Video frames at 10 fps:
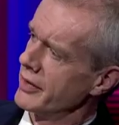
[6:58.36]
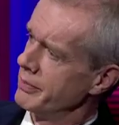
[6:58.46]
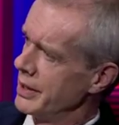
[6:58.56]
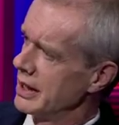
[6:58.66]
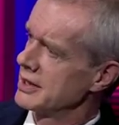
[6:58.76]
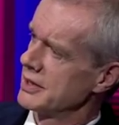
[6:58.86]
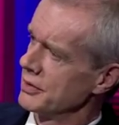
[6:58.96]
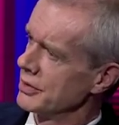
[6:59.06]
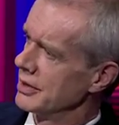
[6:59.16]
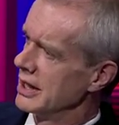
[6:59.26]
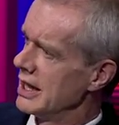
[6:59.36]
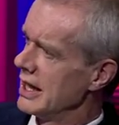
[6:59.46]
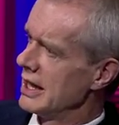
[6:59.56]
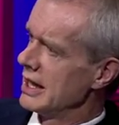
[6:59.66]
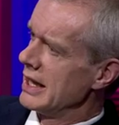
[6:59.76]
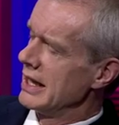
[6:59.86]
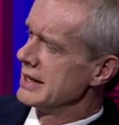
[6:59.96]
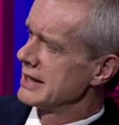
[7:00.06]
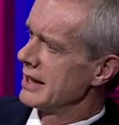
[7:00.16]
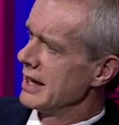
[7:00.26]
a big story
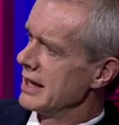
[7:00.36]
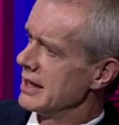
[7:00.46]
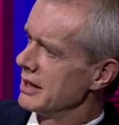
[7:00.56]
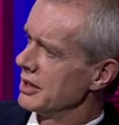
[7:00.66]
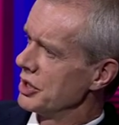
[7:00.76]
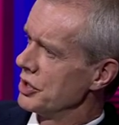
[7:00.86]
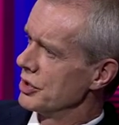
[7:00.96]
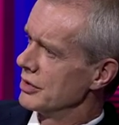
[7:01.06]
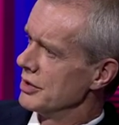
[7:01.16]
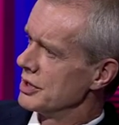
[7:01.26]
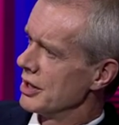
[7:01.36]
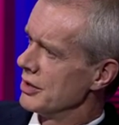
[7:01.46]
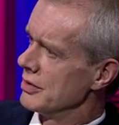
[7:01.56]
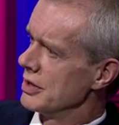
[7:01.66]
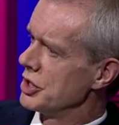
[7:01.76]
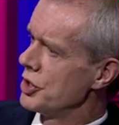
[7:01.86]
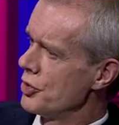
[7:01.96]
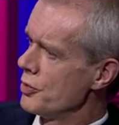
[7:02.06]
inside the Eurozone. You